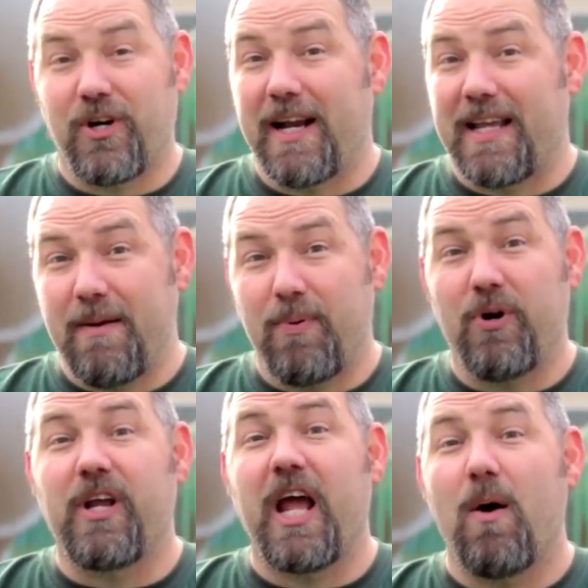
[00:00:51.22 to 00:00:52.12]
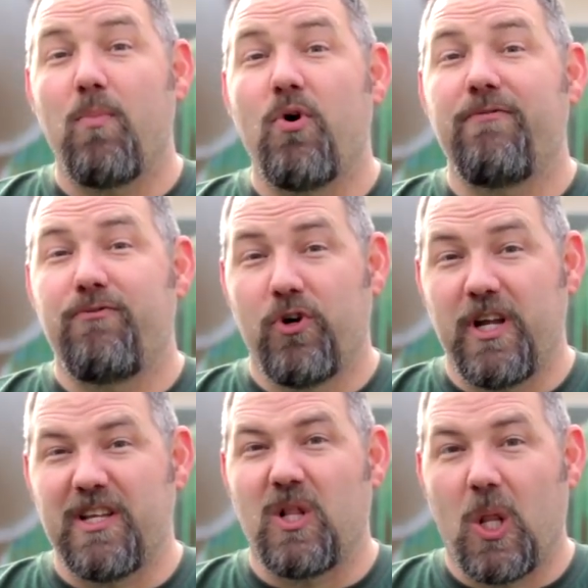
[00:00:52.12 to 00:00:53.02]
to try to keep her Cowboy
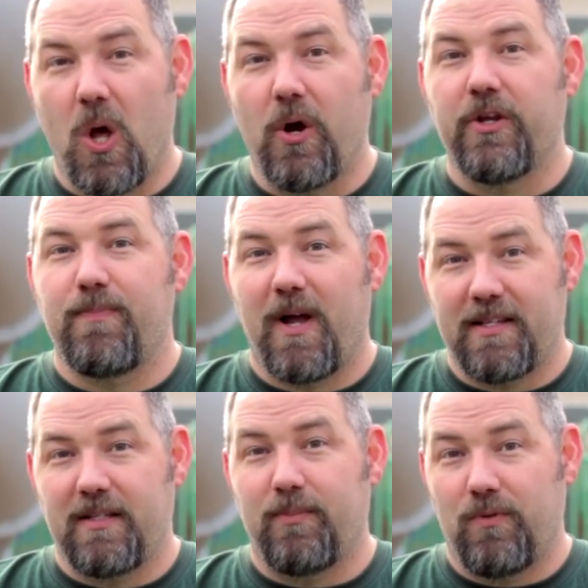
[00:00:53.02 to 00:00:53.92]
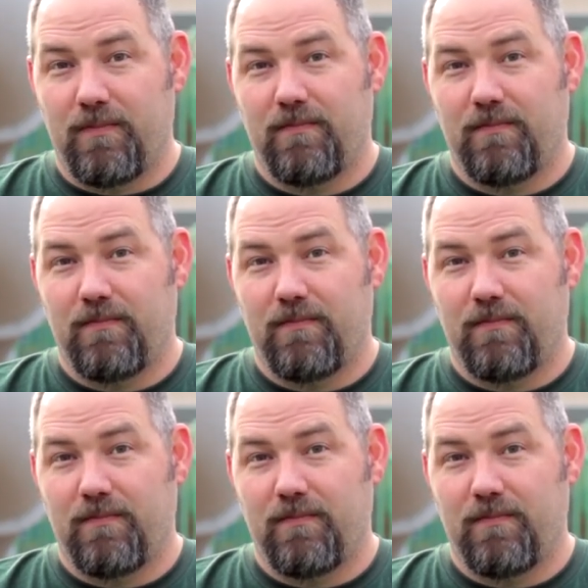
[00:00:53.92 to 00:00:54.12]
free as long as possible.